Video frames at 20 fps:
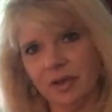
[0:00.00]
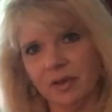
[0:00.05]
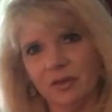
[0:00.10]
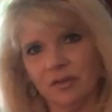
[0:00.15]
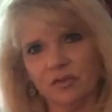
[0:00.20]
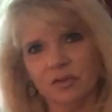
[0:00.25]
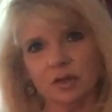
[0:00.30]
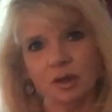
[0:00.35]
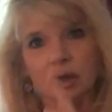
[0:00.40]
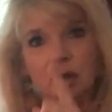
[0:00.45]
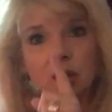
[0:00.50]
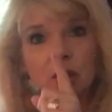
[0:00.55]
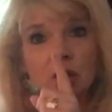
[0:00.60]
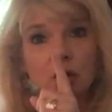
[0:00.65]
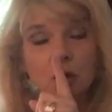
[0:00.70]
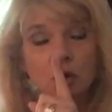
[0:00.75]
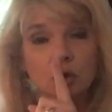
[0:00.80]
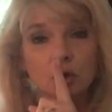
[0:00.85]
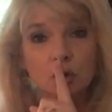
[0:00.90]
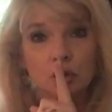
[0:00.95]
is the
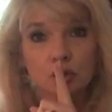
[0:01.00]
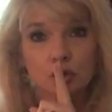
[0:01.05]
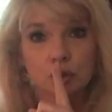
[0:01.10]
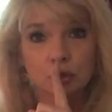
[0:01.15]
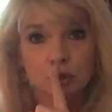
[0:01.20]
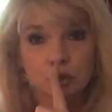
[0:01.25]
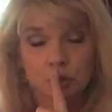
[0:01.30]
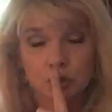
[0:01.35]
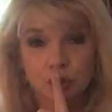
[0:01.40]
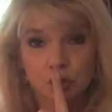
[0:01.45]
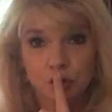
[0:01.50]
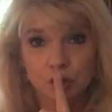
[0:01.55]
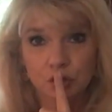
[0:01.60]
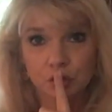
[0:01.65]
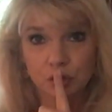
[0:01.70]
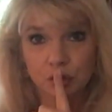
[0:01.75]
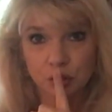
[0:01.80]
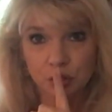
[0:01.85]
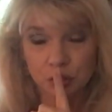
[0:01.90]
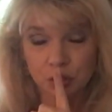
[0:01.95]

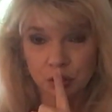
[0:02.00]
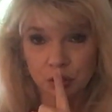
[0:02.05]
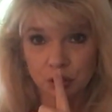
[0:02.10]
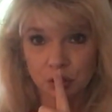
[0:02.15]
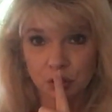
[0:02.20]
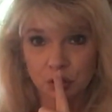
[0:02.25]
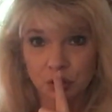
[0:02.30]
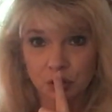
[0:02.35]
shh.